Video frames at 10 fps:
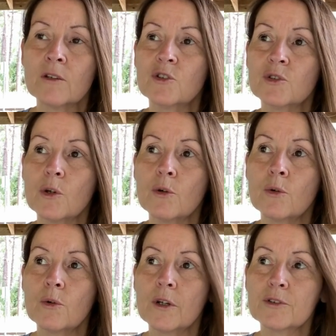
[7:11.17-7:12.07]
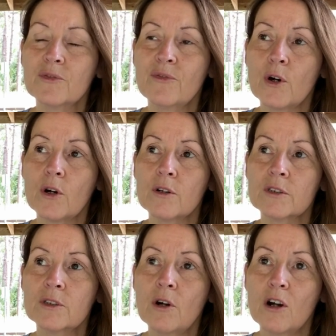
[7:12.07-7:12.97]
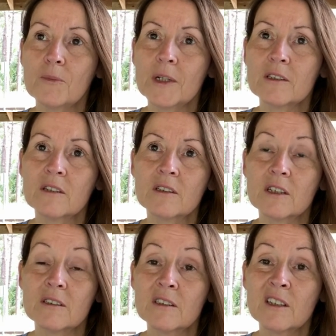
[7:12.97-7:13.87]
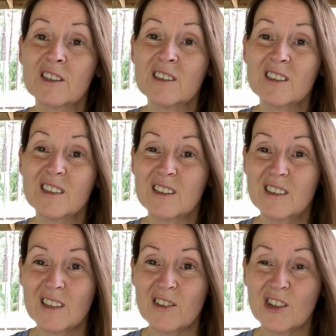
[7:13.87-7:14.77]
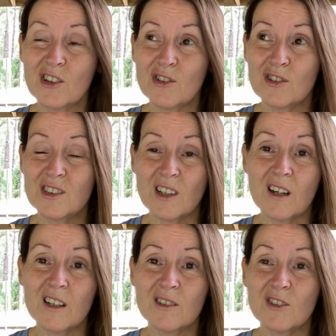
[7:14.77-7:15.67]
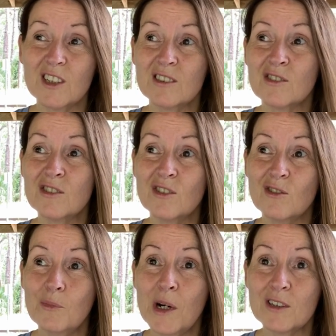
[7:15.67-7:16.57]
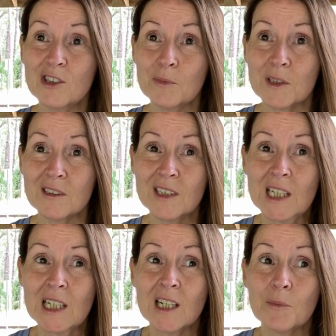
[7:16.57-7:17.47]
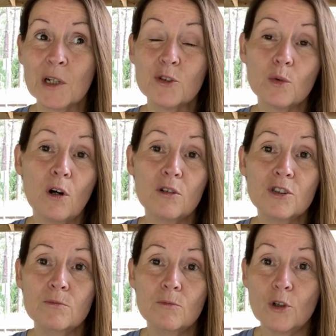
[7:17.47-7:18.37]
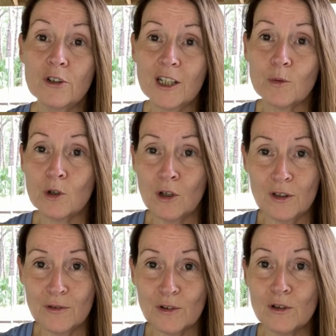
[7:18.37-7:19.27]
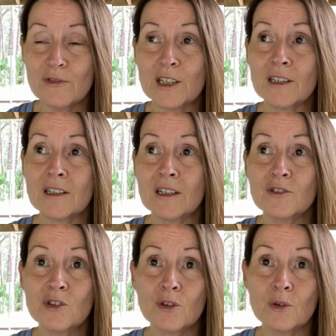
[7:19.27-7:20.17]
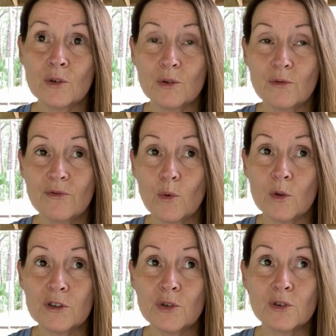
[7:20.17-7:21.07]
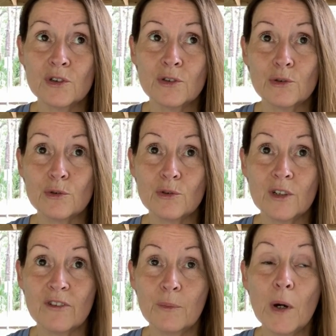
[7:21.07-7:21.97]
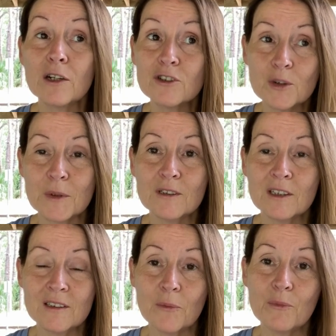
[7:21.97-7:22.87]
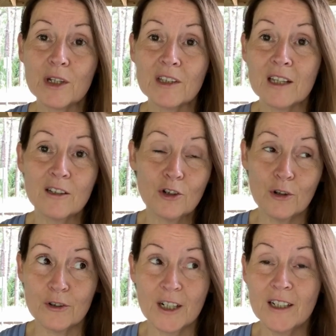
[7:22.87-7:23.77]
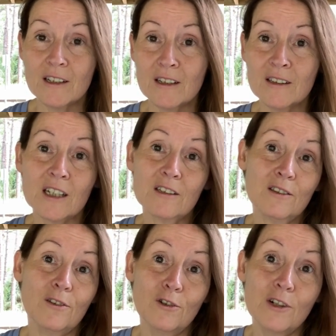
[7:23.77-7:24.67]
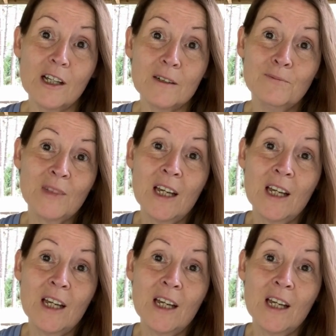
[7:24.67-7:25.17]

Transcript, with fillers: So as far as karma, it doesn't exist because it doesn't exist on the other side, right? There's no punishment because we're all learning, we're all evolving, and so for source to give punishment to something that it created that it's learning